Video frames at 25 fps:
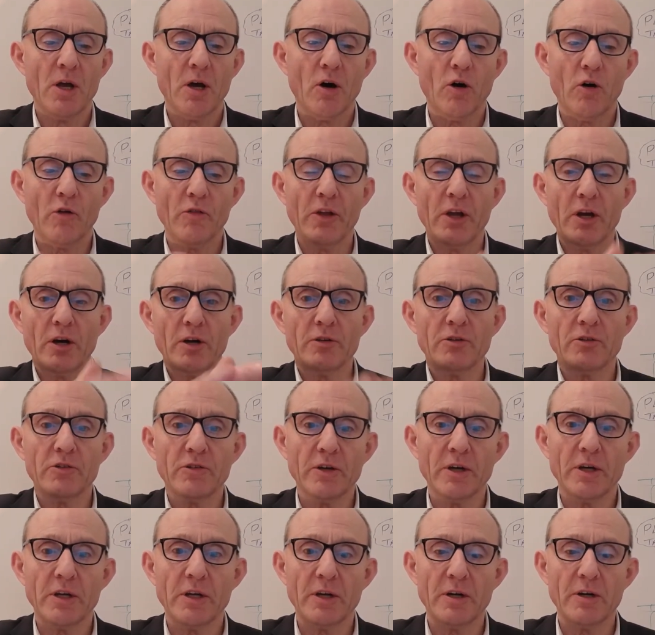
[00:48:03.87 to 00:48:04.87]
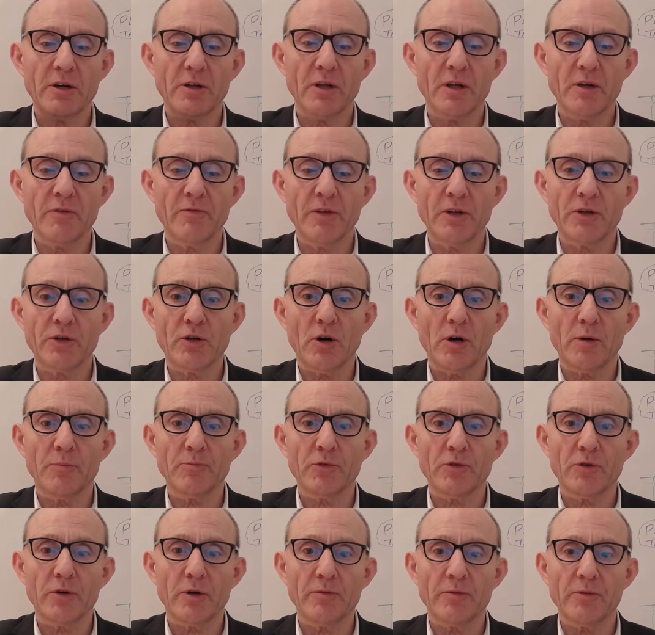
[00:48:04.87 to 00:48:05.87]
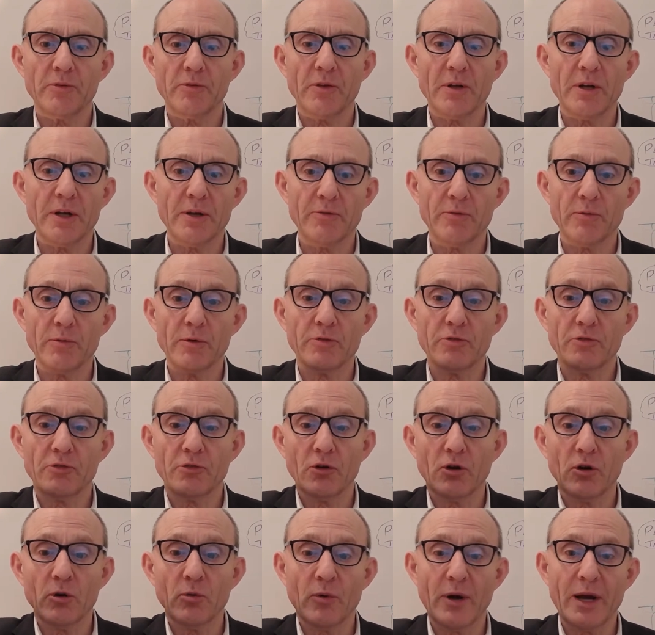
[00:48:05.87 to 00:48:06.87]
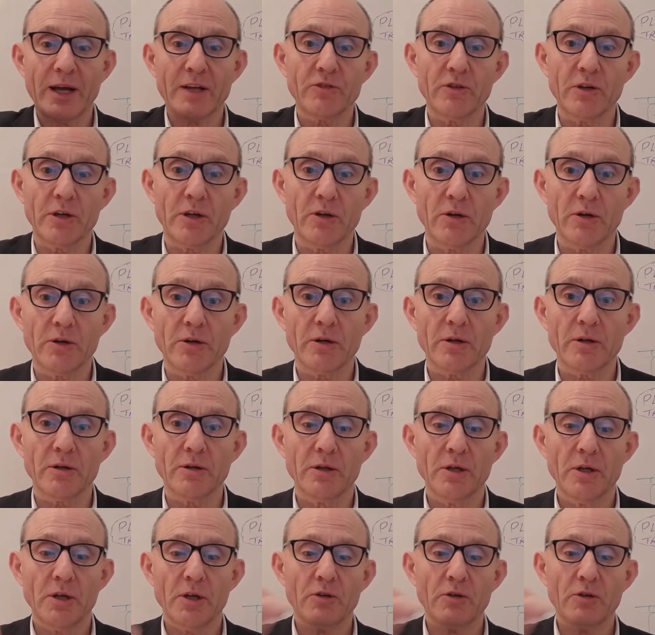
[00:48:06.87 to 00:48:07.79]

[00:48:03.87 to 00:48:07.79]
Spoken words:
On the outside here, you have the top surface of the leaf, which is all waxy cuticle.